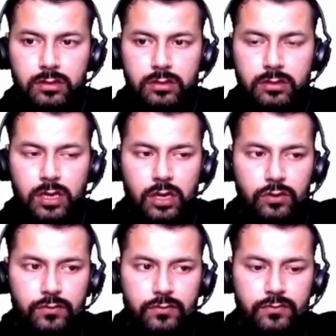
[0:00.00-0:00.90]

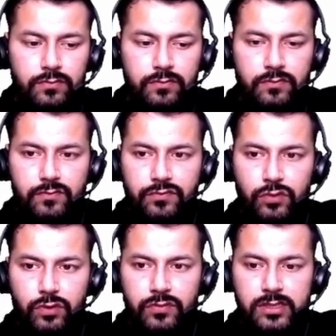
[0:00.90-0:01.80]
Now
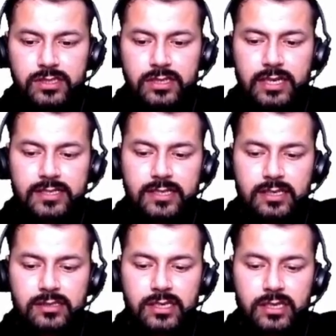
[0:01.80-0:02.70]
for once let's
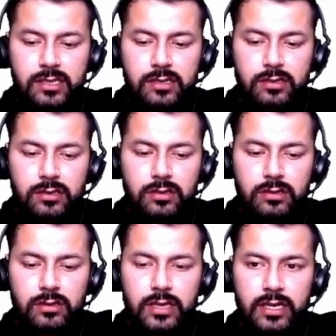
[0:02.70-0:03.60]
consider
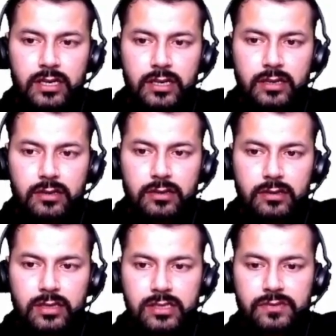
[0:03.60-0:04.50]
that
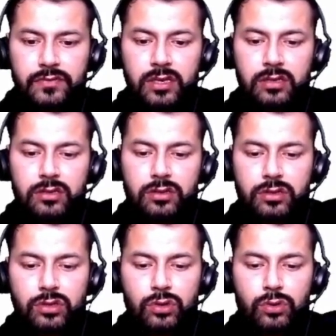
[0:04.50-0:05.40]
this will
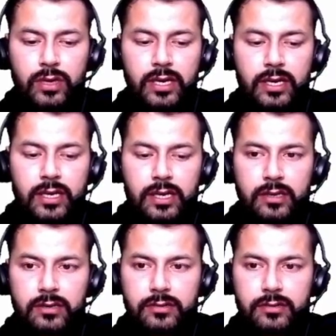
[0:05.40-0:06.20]
throw an error.